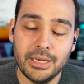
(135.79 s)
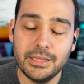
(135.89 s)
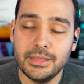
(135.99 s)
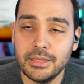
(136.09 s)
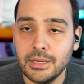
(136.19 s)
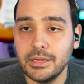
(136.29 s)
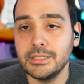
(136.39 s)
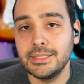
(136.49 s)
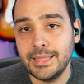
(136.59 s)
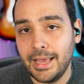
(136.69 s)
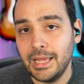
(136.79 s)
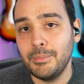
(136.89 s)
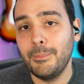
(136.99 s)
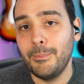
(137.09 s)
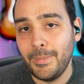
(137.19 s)
And it does
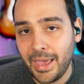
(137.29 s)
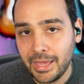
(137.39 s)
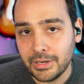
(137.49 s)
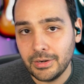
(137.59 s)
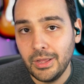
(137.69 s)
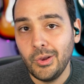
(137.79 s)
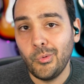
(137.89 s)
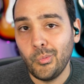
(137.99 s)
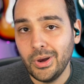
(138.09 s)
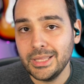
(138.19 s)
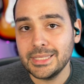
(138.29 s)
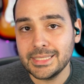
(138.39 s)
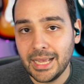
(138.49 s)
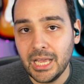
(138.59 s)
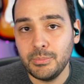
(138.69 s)
not matter what
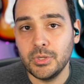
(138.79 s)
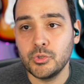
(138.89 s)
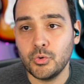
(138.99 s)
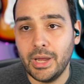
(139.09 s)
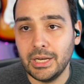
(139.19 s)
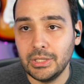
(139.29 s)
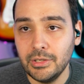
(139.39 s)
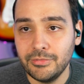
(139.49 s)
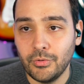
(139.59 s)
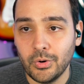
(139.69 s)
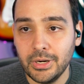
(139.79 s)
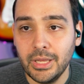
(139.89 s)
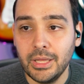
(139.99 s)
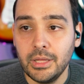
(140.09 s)
type you try to look for.